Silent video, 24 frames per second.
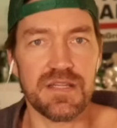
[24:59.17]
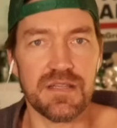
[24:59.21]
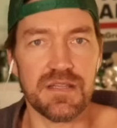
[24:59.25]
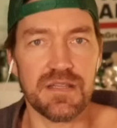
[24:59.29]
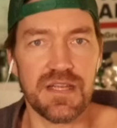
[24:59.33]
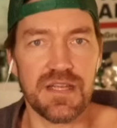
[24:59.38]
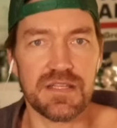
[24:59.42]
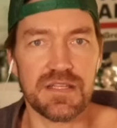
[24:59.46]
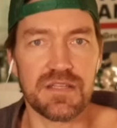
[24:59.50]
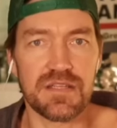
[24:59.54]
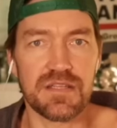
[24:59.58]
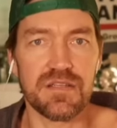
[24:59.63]

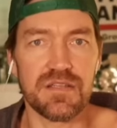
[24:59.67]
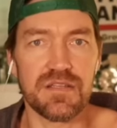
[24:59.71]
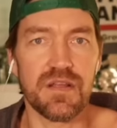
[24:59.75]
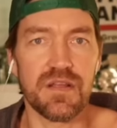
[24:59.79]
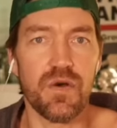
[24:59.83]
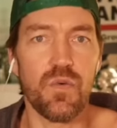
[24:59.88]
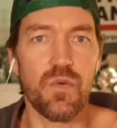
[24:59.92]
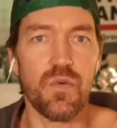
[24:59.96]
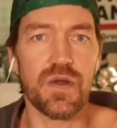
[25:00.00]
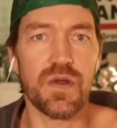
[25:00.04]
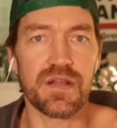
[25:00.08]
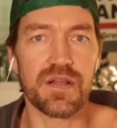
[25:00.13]
let us
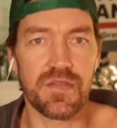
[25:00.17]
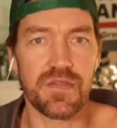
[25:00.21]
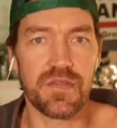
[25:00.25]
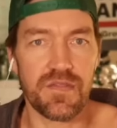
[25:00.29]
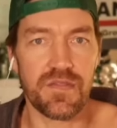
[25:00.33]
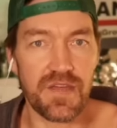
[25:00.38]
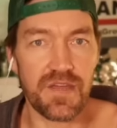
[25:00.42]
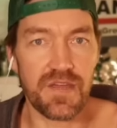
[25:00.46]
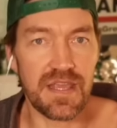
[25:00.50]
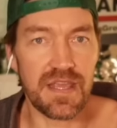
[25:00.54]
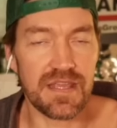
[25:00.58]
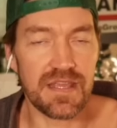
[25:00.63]
know what you're
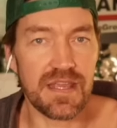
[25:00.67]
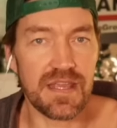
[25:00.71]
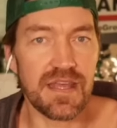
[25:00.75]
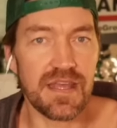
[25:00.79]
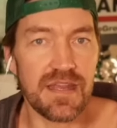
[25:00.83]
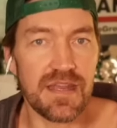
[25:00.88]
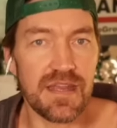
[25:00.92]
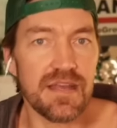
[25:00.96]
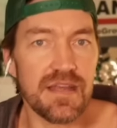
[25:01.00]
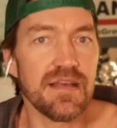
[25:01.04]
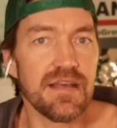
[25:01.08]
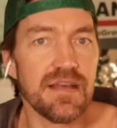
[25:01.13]

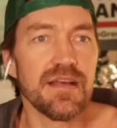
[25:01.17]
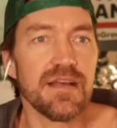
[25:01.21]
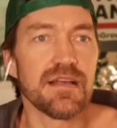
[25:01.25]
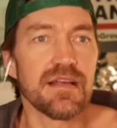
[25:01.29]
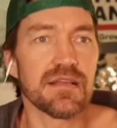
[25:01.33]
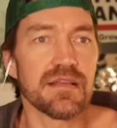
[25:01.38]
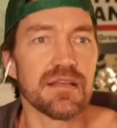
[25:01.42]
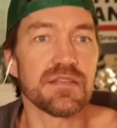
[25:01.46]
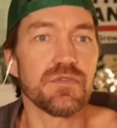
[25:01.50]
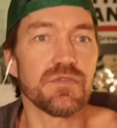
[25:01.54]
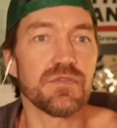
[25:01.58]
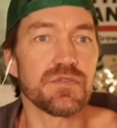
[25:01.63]
thinking.
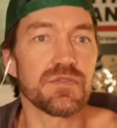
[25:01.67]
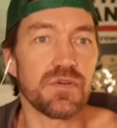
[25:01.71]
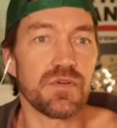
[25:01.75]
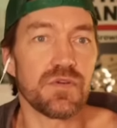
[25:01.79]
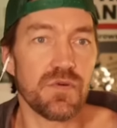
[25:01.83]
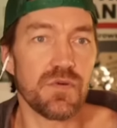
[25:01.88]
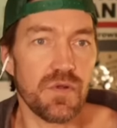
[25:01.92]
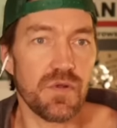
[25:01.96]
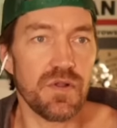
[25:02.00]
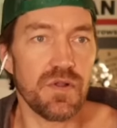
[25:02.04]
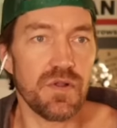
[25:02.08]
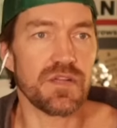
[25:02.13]
Let us know what's
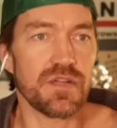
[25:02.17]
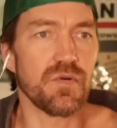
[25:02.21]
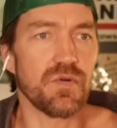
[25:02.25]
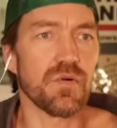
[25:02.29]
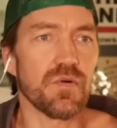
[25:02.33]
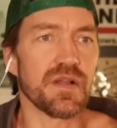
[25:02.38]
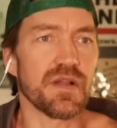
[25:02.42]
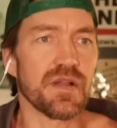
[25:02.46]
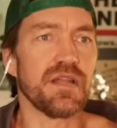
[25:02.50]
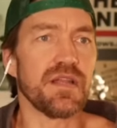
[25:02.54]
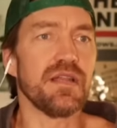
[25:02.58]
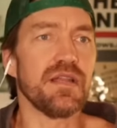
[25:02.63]
going on in
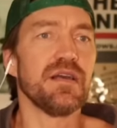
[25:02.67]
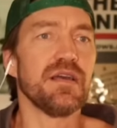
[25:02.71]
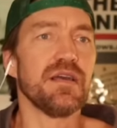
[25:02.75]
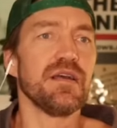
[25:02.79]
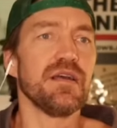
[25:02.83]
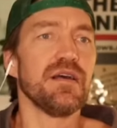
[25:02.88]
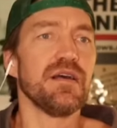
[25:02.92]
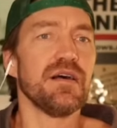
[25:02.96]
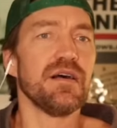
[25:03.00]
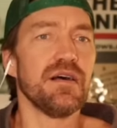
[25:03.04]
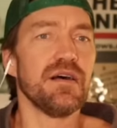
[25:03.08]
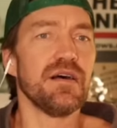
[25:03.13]
Oregon.
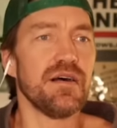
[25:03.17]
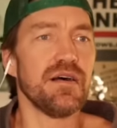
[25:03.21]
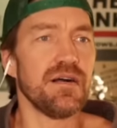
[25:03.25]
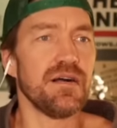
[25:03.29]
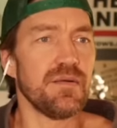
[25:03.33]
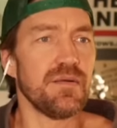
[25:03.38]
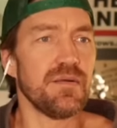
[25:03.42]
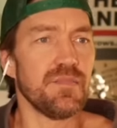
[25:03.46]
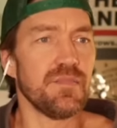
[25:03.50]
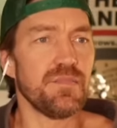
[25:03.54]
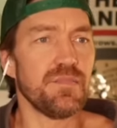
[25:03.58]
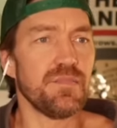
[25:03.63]
Um, hey,